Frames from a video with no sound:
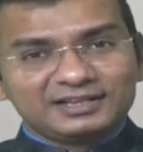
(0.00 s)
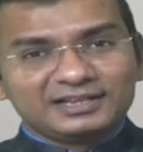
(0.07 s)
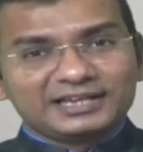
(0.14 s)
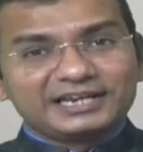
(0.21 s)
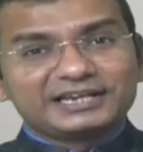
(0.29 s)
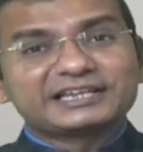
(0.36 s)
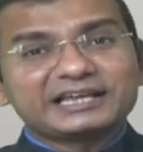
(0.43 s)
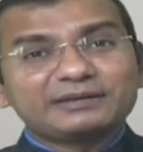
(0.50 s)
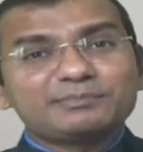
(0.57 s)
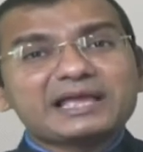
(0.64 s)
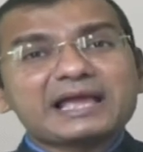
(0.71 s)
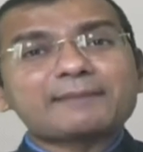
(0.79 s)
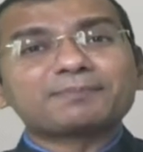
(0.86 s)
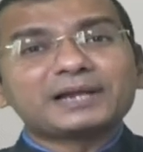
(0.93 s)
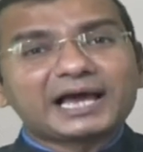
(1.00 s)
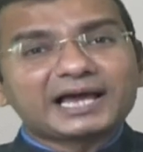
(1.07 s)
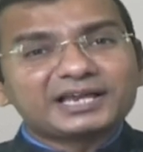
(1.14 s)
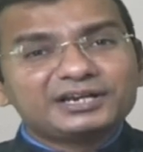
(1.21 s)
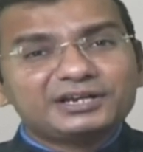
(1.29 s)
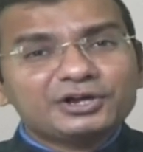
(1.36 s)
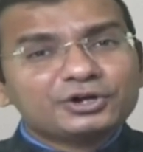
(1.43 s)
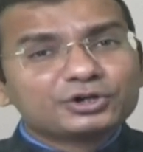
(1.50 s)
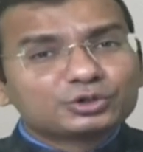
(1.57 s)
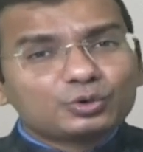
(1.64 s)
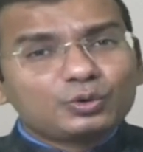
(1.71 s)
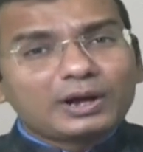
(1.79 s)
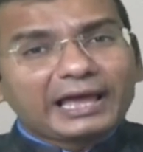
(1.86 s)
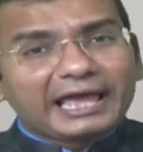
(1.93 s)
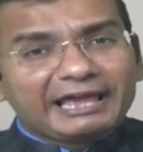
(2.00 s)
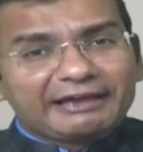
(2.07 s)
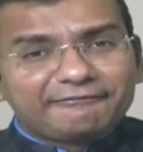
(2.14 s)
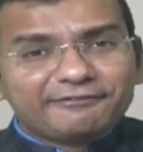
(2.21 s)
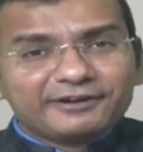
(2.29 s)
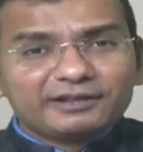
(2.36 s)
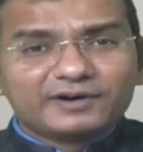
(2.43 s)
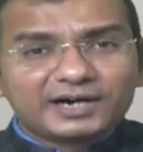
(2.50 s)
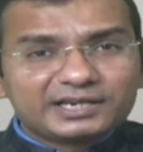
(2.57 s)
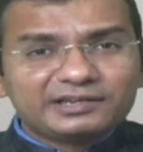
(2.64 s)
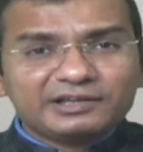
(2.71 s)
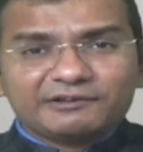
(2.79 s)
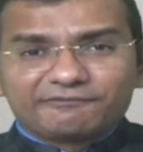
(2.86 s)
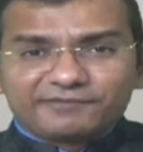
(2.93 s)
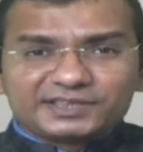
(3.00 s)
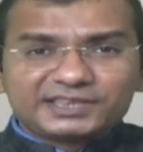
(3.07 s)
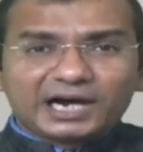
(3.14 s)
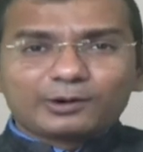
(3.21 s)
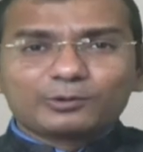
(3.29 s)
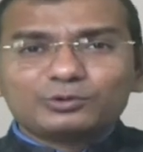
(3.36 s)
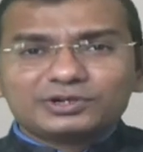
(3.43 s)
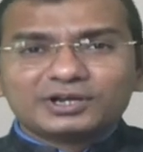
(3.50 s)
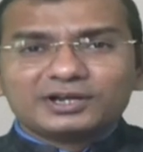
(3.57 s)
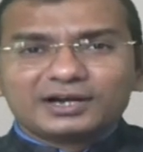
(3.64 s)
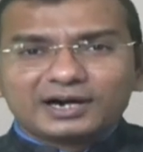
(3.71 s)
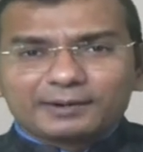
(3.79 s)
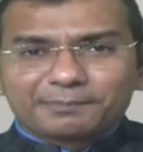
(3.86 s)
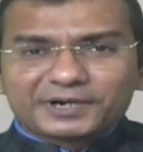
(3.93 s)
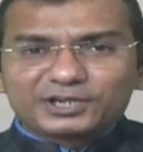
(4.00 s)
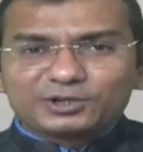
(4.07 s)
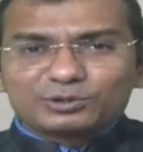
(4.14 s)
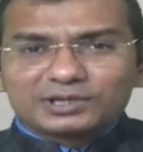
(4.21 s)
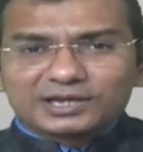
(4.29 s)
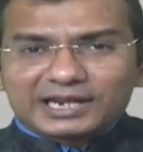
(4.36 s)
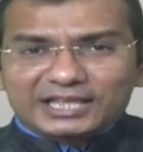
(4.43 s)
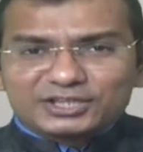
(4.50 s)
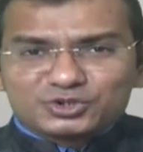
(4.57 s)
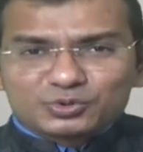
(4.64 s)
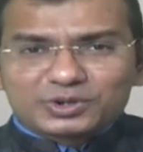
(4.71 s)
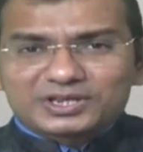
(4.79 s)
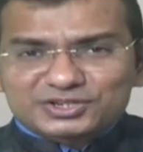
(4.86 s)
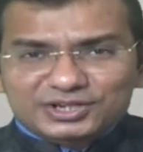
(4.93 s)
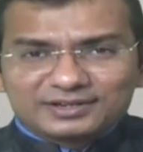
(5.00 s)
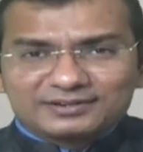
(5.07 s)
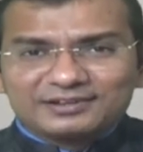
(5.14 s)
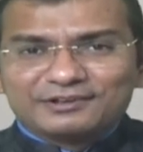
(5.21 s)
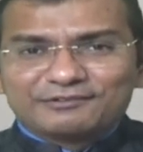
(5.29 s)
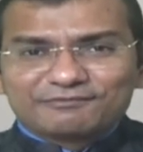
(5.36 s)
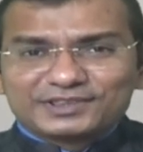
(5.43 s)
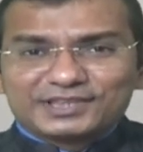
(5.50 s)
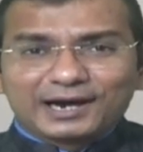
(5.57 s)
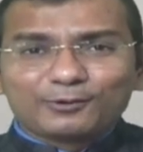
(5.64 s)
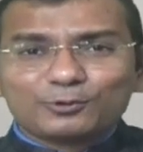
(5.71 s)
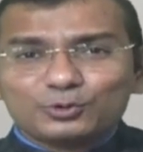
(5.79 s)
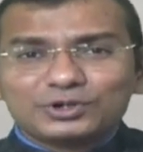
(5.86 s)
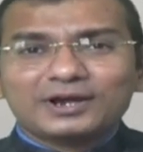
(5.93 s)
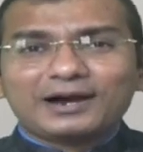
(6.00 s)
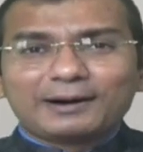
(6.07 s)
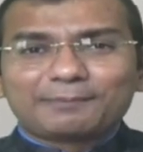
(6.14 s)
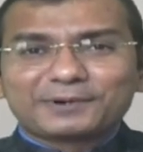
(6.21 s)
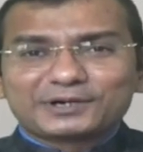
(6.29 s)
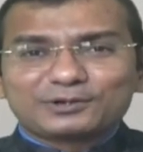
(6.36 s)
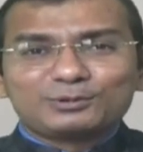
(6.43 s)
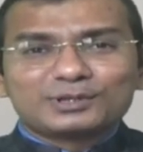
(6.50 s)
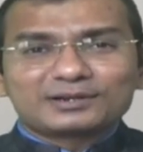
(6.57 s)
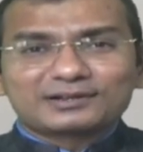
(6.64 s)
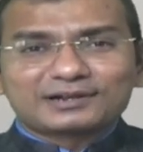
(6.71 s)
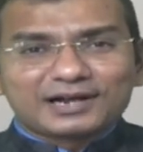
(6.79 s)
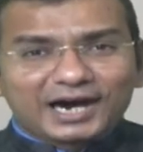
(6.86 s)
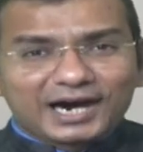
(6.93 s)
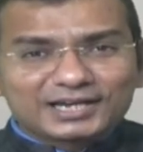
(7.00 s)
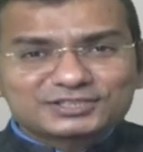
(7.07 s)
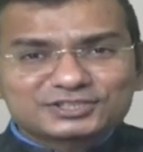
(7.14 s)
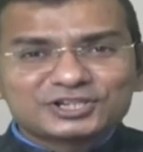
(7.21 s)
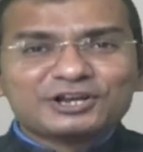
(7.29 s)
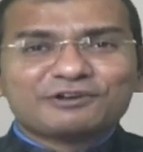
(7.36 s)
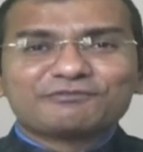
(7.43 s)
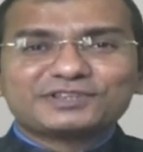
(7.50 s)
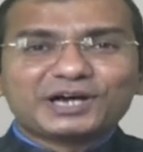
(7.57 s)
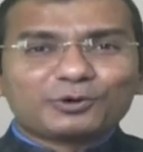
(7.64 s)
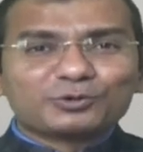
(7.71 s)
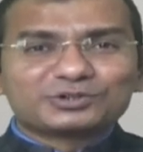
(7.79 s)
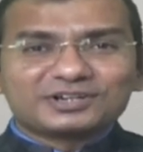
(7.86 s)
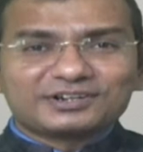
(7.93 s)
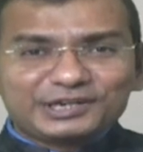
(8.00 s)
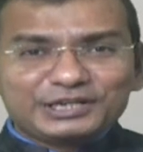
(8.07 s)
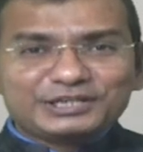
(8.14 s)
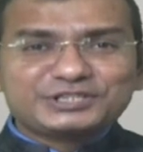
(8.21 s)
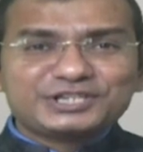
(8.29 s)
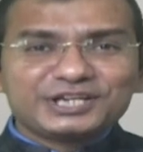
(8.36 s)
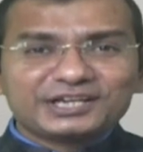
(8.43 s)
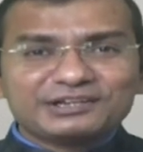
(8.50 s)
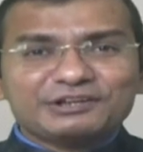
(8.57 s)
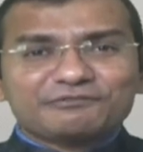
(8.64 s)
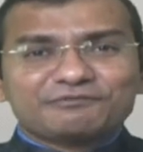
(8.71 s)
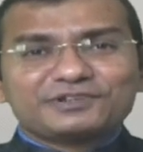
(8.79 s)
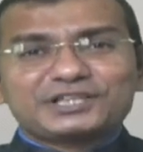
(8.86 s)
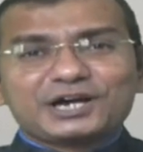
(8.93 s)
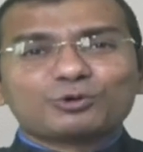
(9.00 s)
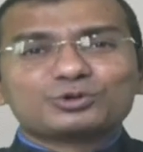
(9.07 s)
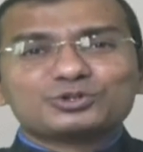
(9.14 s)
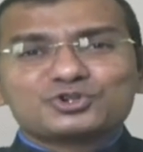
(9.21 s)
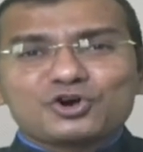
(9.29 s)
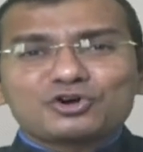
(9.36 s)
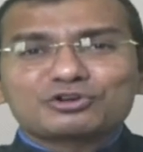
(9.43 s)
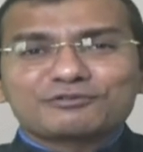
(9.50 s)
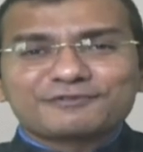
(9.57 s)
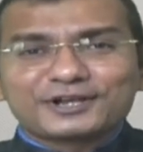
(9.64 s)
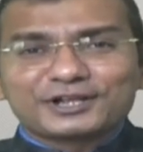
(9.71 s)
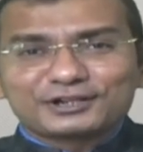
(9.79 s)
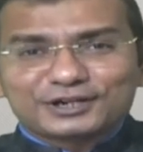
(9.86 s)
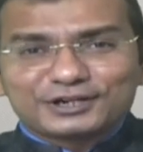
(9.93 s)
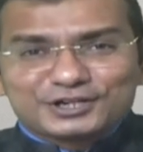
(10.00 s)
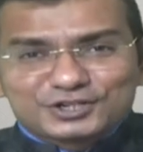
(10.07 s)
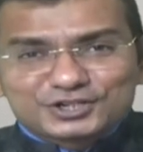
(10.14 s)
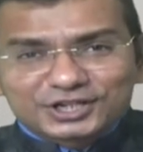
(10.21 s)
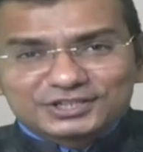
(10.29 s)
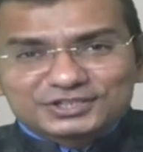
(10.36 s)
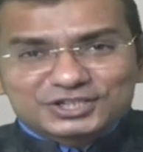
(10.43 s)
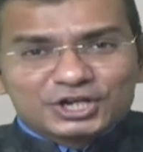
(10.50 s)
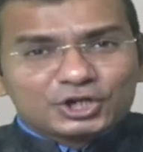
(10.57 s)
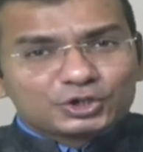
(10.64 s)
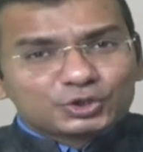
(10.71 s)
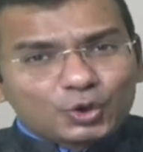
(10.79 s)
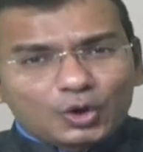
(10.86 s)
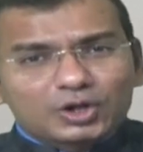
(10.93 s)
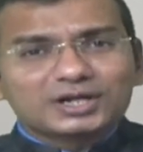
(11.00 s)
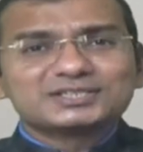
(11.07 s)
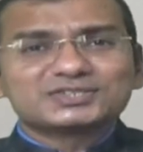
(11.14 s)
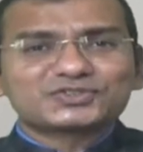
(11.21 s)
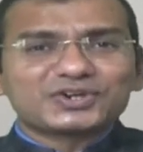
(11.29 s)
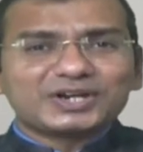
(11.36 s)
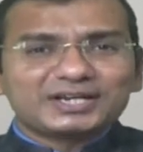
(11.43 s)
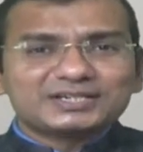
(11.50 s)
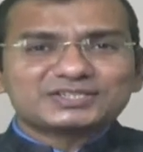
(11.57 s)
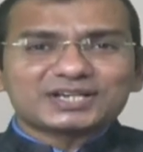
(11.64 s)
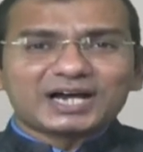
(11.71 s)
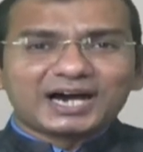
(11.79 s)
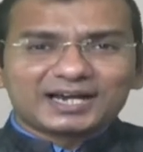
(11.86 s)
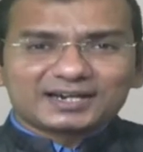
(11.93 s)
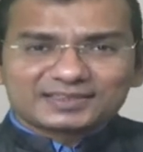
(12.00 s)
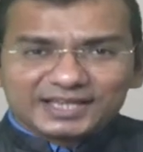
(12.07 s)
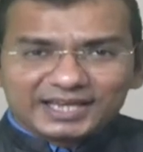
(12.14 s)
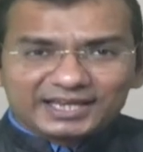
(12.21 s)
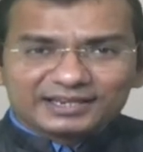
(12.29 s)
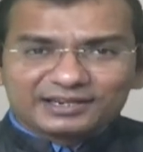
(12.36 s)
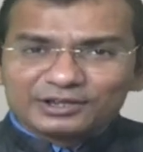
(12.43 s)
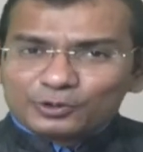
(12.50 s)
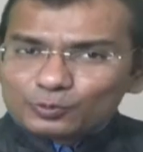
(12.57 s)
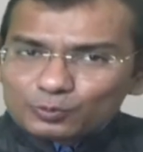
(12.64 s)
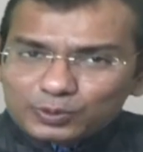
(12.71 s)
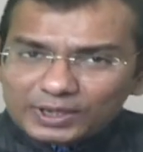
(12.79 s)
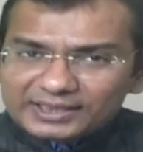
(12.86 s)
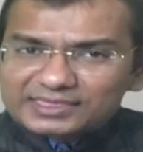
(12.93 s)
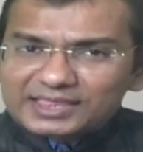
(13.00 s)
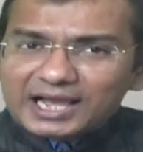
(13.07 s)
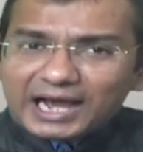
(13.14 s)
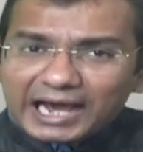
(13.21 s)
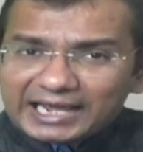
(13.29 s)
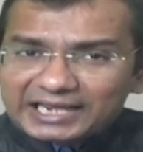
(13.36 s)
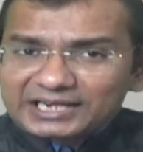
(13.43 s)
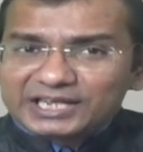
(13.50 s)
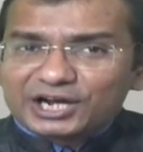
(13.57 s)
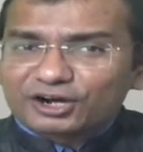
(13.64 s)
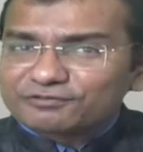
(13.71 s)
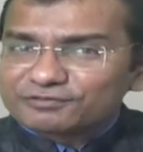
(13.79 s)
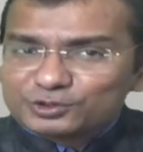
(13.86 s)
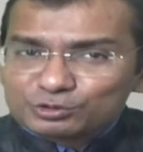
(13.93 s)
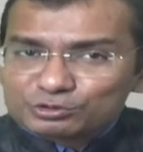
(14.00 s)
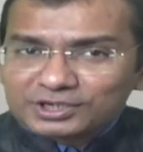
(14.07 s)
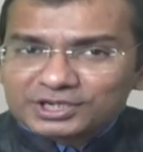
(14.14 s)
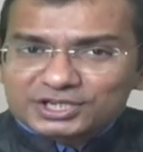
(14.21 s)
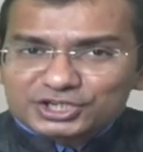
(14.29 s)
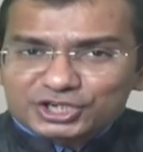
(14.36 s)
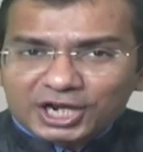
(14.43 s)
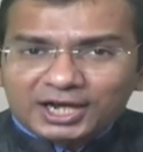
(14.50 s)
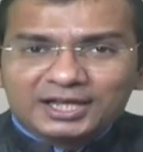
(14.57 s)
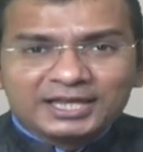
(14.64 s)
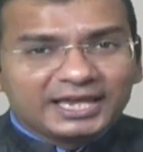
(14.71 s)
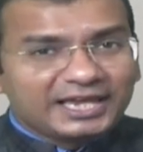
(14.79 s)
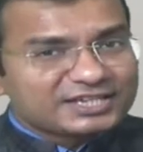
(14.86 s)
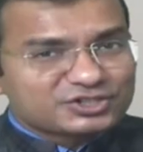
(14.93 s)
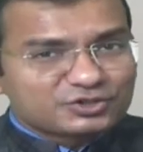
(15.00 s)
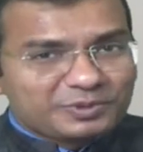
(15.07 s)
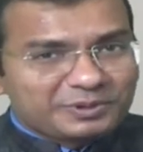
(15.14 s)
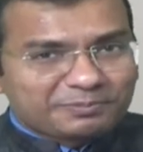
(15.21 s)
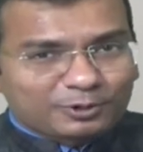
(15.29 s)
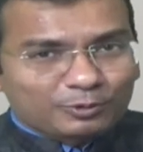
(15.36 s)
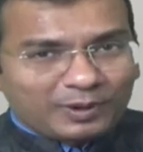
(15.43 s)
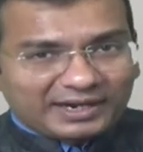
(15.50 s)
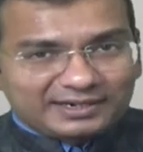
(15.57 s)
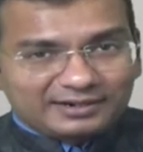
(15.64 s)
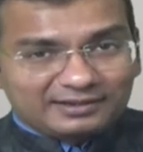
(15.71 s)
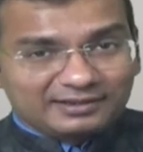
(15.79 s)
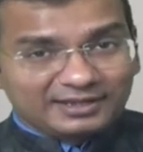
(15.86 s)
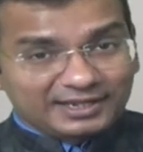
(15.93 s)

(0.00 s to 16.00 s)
It can be applied to everyone without a particular education, without a particular caste, without a religion, without geographical conditions. No constraints are there when the idea of euthanasia has to be provided.